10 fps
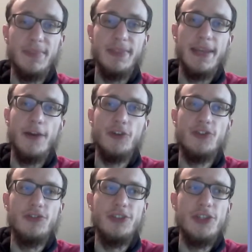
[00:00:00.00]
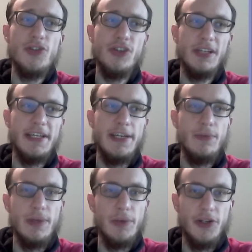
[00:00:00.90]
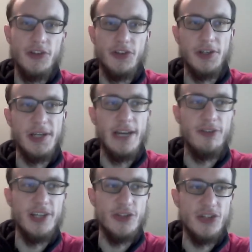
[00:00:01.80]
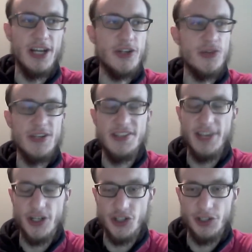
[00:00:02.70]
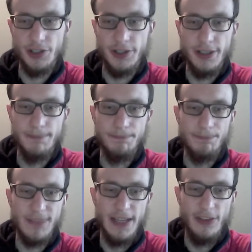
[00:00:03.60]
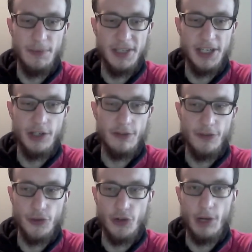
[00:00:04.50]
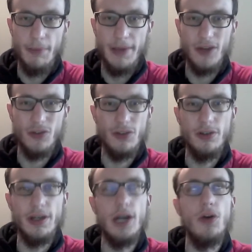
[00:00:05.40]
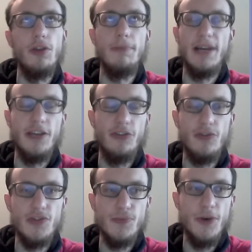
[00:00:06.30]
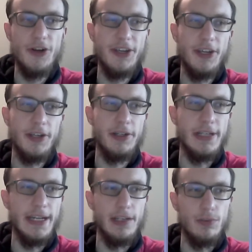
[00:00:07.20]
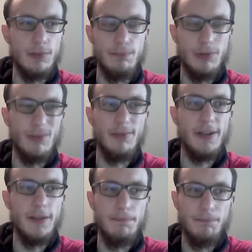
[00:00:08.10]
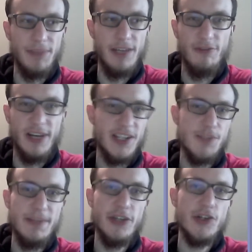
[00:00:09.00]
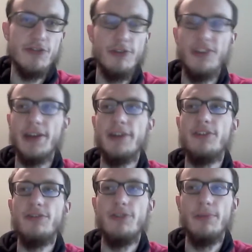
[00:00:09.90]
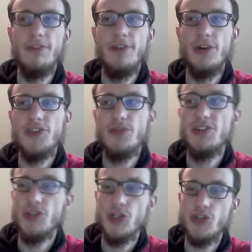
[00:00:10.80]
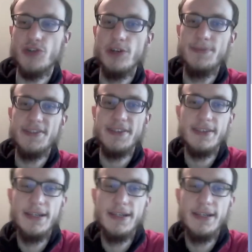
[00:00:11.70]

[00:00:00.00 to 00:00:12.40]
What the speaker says: Now, usually we would have an introductory session at the beginning of the term about how the master is working, and would probably invite speakers for that from the various research groups.